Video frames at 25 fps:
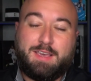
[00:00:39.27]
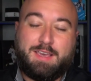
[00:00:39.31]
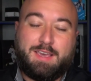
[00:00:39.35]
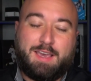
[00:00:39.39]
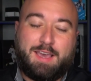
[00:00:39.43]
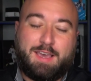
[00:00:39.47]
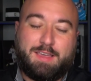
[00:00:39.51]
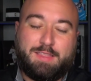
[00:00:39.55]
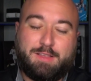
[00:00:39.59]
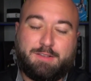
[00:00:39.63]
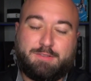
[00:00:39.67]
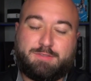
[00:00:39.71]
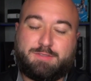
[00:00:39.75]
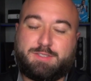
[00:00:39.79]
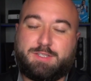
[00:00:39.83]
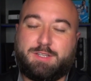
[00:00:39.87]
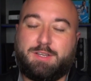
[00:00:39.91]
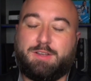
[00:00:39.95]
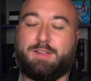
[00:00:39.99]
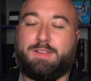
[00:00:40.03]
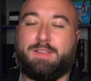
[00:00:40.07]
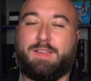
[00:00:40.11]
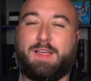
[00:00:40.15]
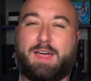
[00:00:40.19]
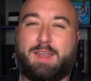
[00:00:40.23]
And there's
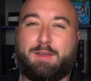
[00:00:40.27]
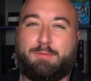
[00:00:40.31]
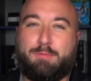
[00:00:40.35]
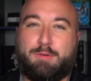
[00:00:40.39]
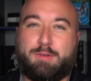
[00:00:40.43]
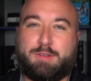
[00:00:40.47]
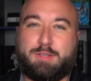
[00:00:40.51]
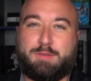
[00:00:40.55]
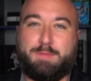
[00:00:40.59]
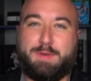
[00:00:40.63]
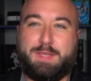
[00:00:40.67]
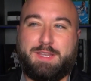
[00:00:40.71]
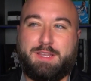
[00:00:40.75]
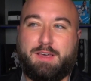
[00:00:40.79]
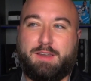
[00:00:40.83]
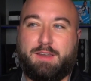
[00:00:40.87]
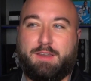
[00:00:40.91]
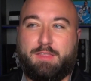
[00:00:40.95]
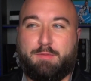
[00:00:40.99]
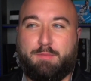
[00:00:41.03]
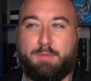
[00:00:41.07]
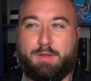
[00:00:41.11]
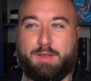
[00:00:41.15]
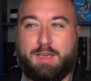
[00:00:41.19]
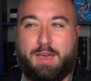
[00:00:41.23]
still a lot of work to be done on
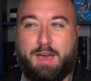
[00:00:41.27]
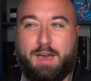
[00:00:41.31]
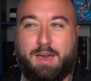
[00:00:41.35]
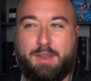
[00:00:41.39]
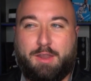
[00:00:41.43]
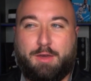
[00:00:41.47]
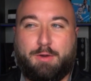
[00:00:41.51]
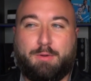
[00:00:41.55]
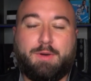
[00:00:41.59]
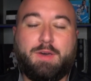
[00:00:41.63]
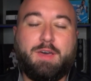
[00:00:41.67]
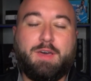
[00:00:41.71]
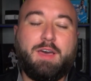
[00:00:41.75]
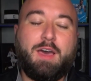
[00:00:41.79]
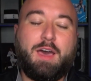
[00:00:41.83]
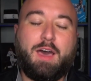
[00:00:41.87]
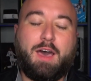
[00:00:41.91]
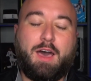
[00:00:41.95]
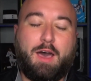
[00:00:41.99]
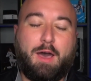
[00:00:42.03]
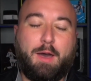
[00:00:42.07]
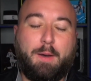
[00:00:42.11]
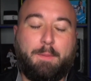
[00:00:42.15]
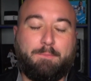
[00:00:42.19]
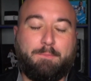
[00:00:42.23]
the mercato.
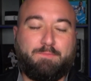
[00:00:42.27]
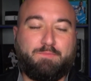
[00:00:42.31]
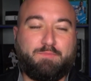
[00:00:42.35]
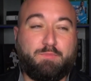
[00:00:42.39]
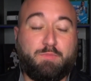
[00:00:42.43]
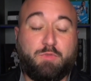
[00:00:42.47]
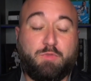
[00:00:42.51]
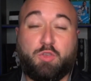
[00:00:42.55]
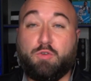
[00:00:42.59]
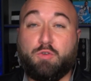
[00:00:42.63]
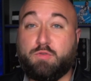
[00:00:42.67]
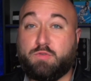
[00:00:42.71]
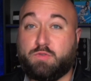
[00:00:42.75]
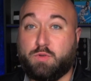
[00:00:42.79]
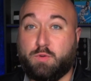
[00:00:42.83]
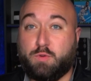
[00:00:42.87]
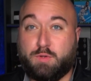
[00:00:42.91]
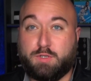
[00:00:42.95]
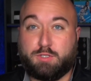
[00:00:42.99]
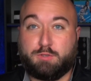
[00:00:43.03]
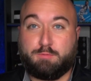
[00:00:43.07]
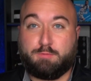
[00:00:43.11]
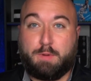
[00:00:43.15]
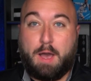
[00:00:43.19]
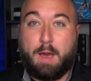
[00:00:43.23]
New
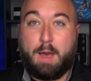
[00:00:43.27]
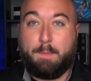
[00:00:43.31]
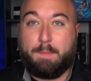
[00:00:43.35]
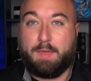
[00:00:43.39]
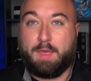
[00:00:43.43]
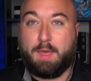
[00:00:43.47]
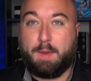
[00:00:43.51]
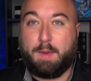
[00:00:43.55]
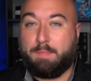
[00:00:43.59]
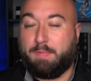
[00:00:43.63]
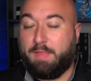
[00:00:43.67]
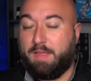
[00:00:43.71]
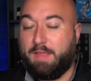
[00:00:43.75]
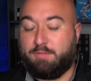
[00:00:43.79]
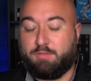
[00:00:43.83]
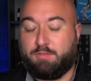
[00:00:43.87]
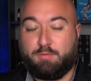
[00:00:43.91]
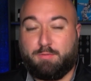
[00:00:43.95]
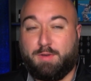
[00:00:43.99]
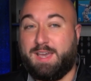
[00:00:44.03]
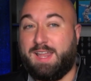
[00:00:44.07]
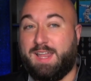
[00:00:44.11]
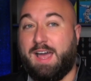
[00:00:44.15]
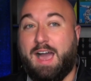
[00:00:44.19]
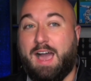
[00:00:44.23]
stories are popping up left and
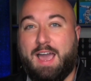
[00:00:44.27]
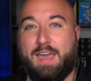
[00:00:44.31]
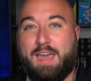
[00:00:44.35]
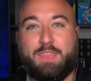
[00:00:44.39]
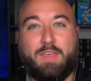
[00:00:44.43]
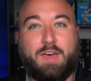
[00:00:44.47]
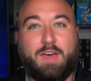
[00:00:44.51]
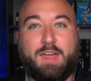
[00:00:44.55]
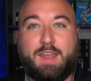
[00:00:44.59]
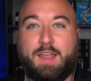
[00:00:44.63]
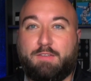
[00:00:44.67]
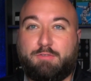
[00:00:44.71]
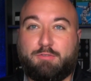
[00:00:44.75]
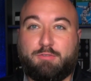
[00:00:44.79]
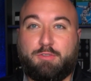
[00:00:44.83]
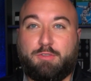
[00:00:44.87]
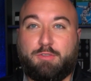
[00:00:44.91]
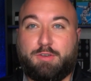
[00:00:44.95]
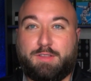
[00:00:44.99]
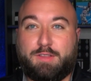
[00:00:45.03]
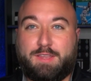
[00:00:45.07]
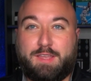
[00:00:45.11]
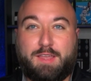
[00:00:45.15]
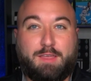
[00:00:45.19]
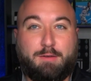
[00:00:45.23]
right. I thought after
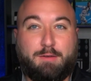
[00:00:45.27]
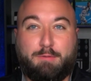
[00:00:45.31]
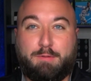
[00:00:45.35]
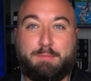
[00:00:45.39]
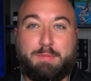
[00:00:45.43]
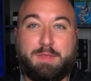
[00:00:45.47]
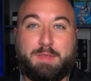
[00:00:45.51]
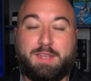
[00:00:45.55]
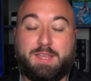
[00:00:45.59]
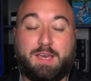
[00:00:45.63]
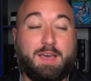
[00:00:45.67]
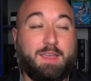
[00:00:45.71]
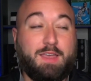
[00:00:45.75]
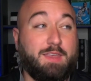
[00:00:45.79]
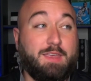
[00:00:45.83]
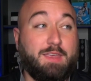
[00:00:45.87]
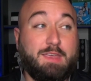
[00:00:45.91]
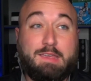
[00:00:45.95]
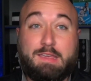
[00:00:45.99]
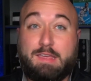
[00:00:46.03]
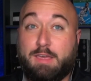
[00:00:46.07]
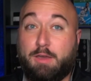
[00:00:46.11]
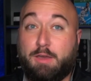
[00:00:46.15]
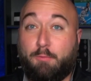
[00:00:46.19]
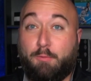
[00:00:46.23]
Locatelli we'd be done.
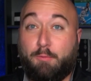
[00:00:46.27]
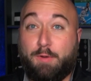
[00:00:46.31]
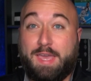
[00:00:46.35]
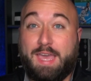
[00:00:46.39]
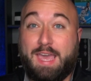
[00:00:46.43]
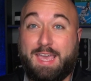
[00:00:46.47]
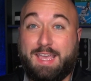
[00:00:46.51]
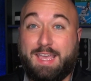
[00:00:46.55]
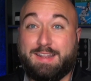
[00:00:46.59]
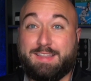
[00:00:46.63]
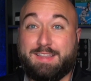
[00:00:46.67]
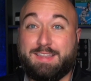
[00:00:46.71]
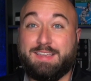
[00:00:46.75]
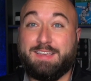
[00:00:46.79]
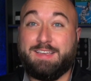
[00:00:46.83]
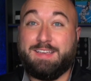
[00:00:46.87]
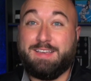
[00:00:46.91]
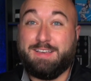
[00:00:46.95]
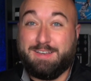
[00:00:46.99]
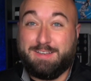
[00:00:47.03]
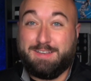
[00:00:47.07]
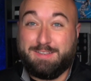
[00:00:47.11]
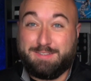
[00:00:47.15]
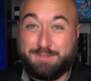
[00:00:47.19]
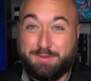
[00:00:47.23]
We ain't.
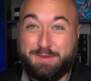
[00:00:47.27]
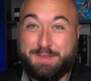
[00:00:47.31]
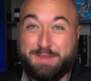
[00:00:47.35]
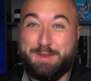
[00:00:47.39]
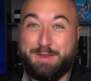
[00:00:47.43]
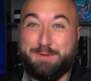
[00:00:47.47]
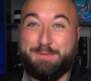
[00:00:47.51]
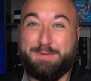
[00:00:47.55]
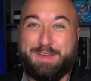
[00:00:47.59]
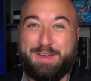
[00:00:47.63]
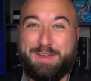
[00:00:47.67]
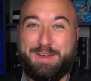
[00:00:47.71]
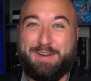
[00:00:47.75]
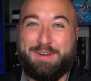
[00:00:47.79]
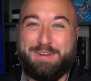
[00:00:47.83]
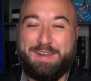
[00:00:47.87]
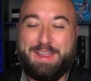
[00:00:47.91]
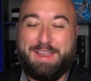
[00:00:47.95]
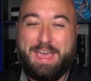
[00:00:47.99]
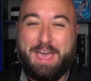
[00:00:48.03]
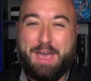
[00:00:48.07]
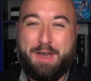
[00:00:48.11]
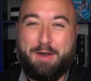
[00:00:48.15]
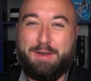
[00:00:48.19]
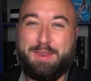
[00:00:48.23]
So here we are
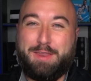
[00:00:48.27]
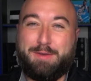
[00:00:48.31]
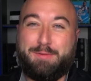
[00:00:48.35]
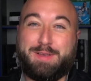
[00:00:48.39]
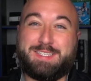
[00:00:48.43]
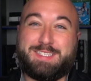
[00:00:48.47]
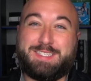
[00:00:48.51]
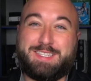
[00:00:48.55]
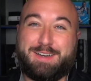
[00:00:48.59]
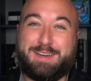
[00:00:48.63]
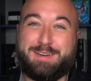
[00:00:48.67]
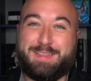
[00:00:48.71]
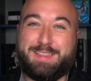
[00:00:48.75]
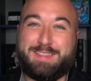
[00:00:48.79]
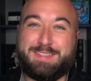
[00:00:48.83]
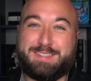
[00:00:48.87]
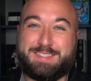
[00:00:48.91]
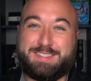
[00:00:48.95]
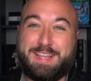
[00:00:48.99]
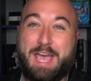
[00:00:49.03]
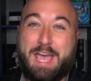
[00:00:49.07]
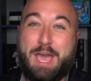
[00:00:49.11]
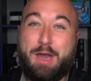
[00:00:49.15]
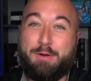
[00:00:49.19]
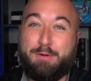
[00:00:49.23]
now. Anyway, stick with us
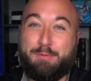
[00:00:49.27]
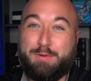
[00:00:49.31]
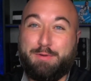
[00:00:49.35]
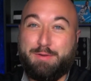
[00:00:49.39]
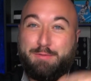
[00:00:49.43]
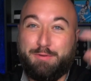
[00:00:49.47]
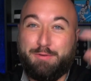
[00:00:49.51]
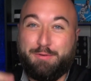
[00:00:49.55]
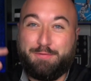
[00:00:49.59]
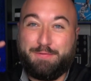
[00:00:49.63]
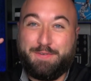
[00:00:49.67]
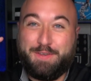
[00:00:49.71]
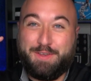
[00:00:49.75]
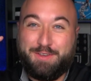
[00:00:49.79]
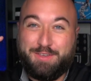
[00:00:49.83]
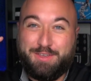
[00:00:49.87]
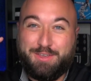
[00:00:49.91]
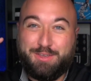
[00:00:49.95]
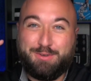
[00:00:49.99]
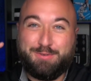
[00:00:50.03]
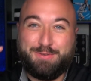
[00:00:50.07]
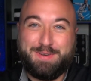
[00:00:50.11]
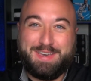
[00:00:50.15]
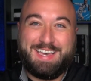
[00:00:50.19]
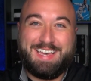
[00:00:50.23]
now and we will fill
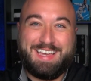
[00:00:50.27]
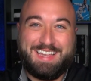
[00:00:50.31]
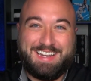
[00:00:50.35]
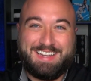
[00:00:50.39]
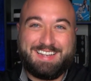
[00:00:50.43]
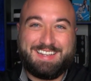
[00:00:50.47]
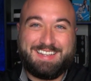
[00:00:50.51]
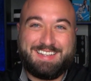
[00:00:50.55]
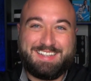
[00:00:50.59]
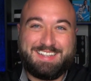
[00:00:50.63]
you in.